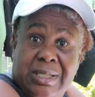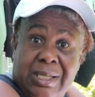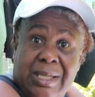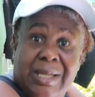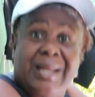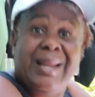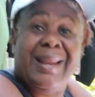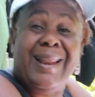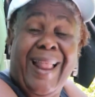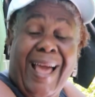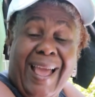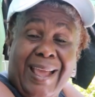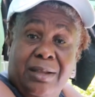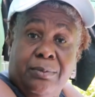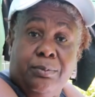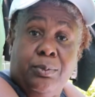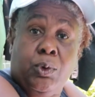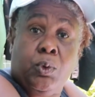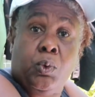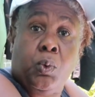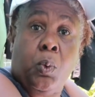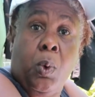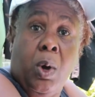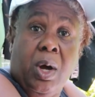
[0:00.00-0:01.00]
in light
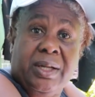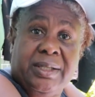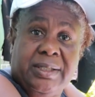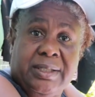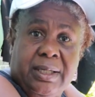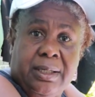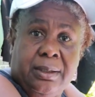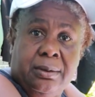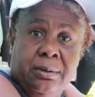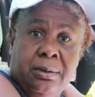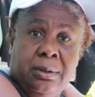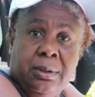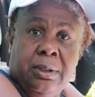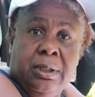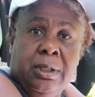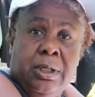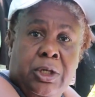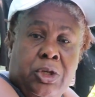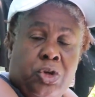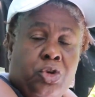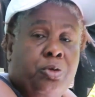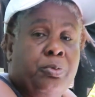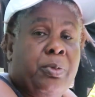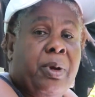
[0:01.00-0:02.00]
blue water.
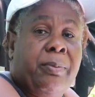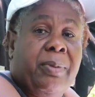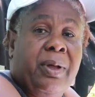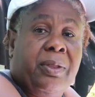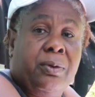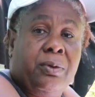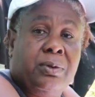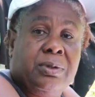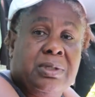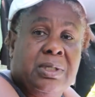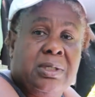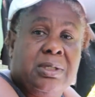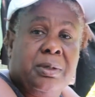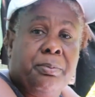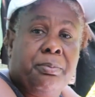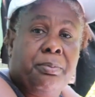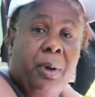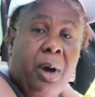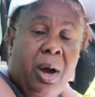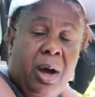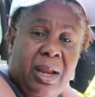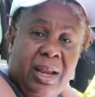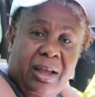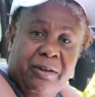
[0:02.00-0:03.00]
You remember those little
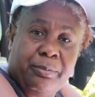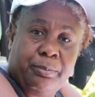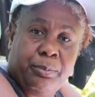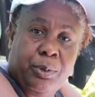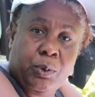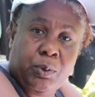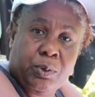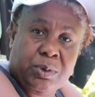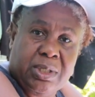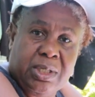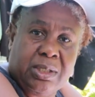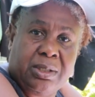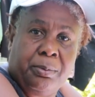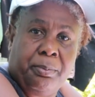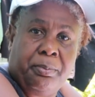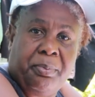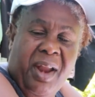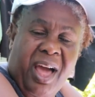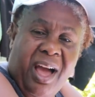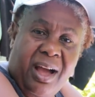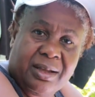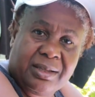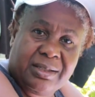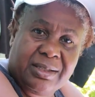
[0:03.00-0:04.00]
ball of blues, little
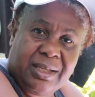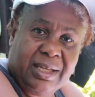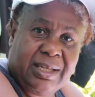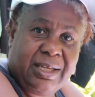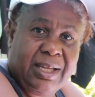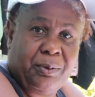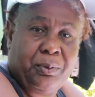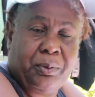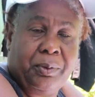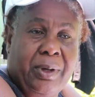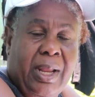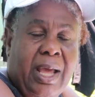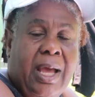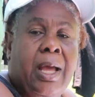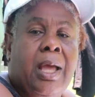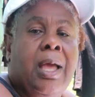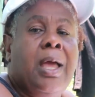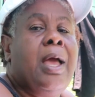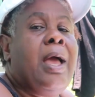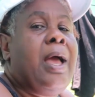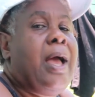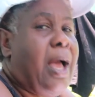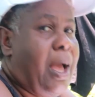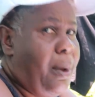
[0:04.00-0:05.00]
blocks, and then
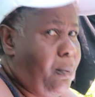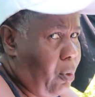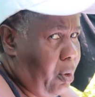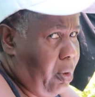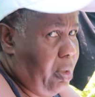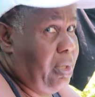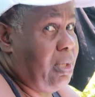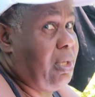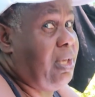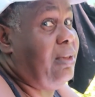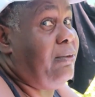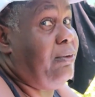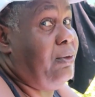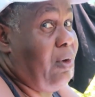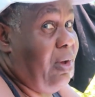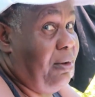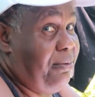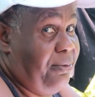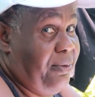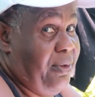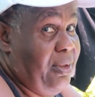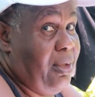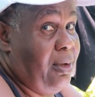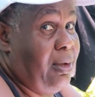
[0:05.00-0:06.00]
I'm gonna give you a
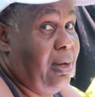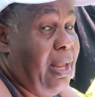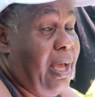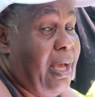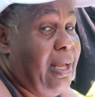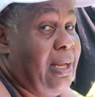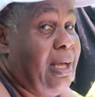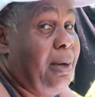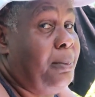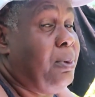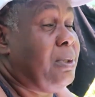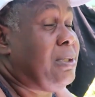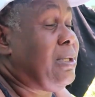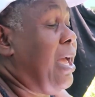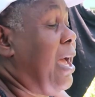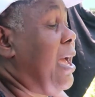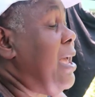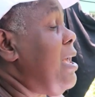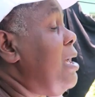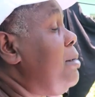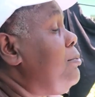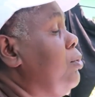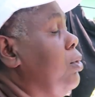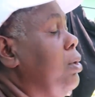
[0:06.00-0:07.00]
video like that, but I
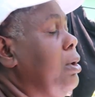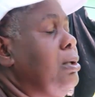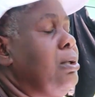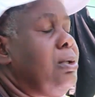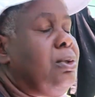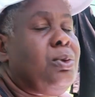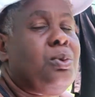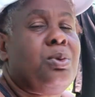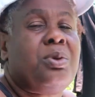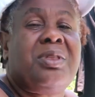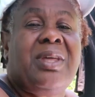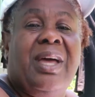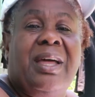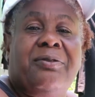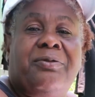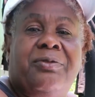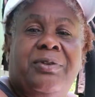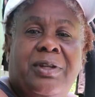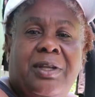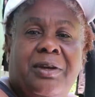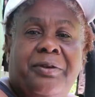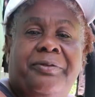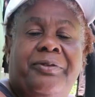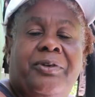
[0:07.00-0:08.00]
am going to do that
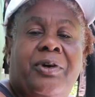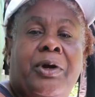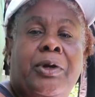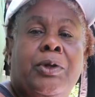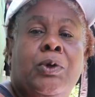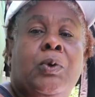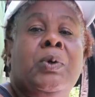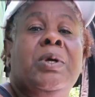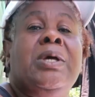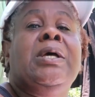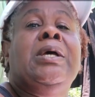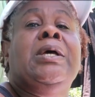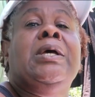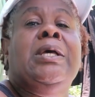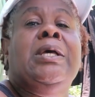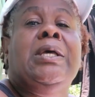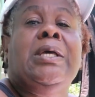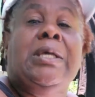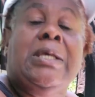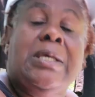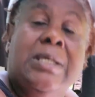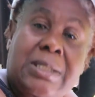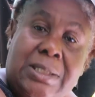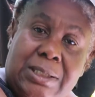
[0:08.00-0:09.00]
video for you
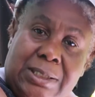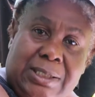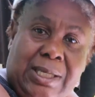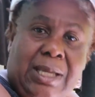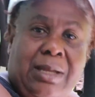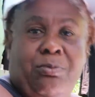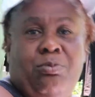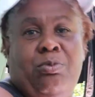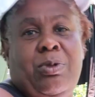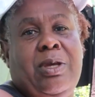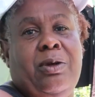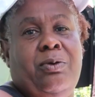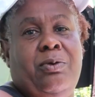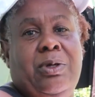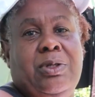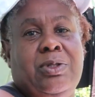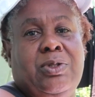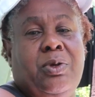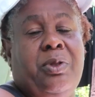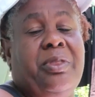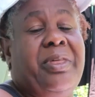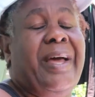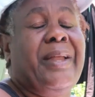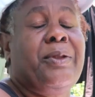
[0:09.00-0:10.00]
in St. Mary.
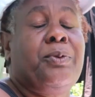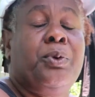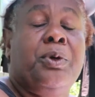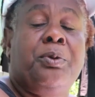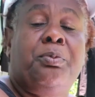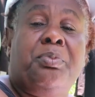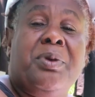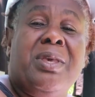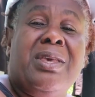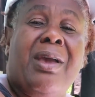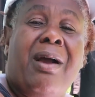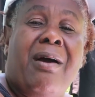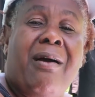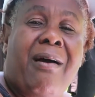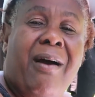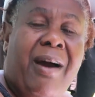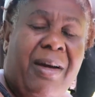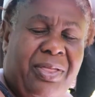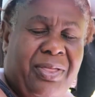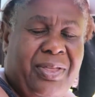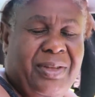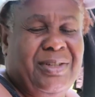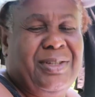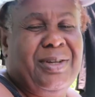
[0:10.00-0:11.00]
So that would be
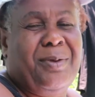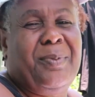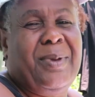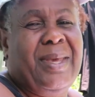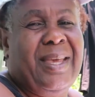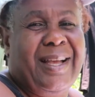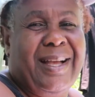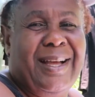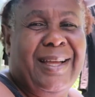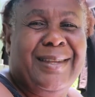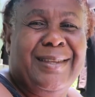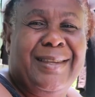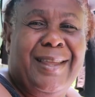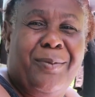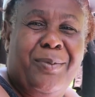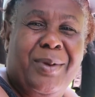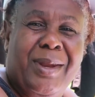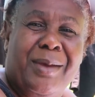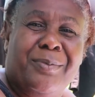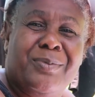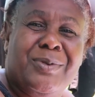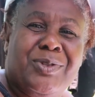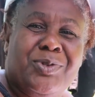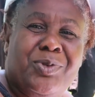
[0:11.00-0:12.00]
on the Jamaican Debbie
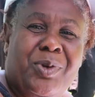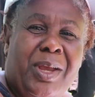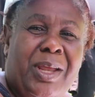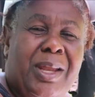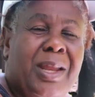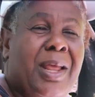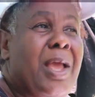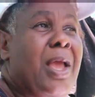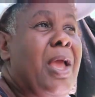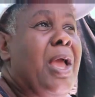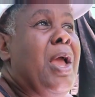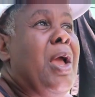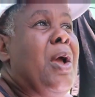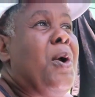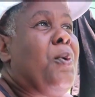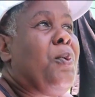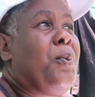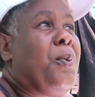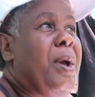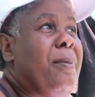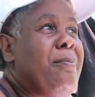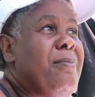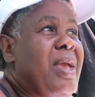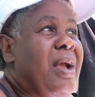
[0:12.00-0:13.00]
Deb stream,
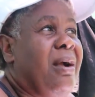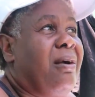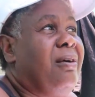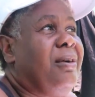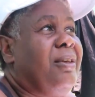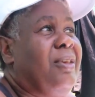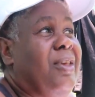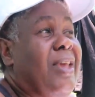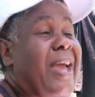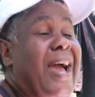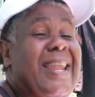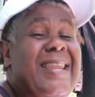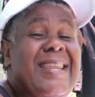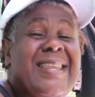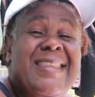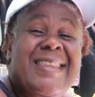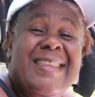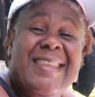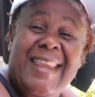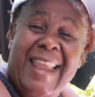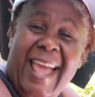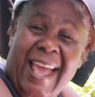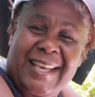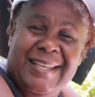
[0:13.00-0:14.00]
when me go give a
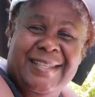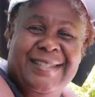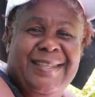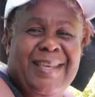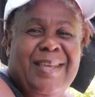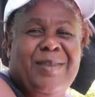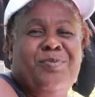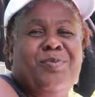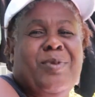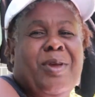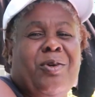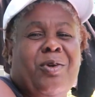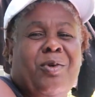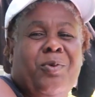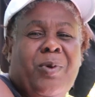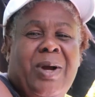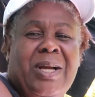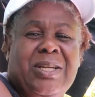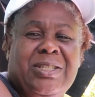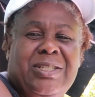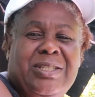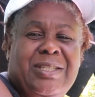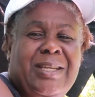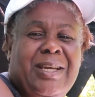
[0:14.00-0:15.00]
nice St. Mary
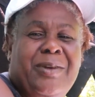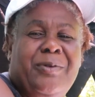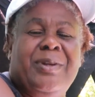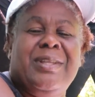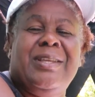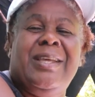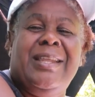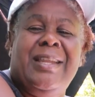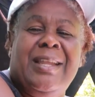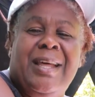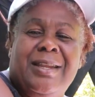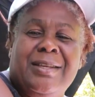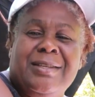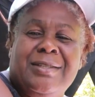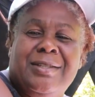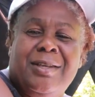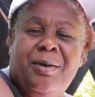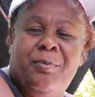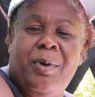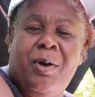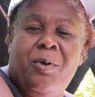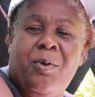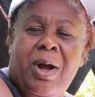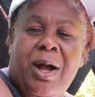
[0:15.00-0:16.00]
wash day in the
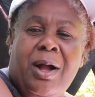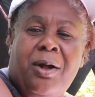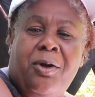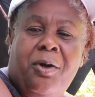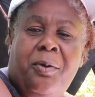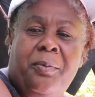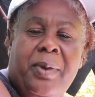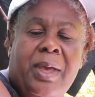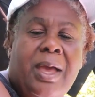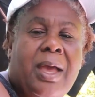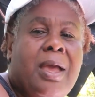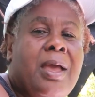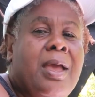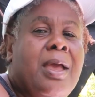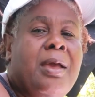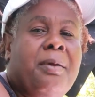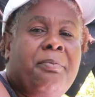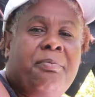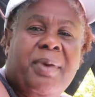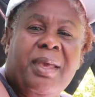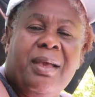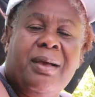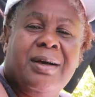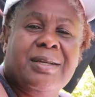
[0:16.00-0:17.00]
summer walk on me,
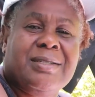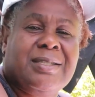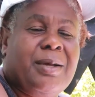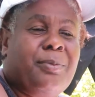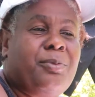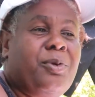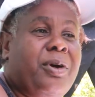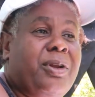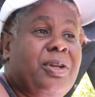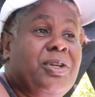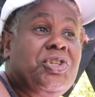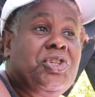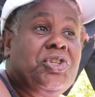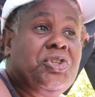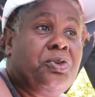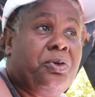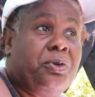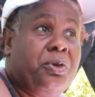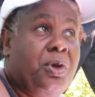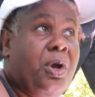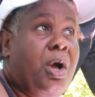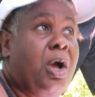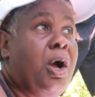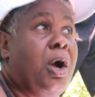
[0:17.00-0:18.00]
because I'm gonna show
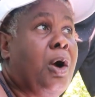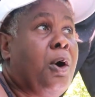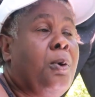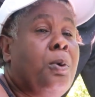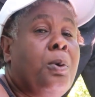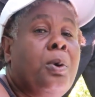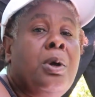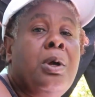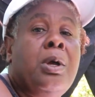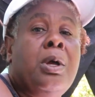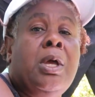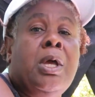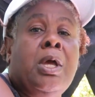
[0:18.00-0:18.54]
you how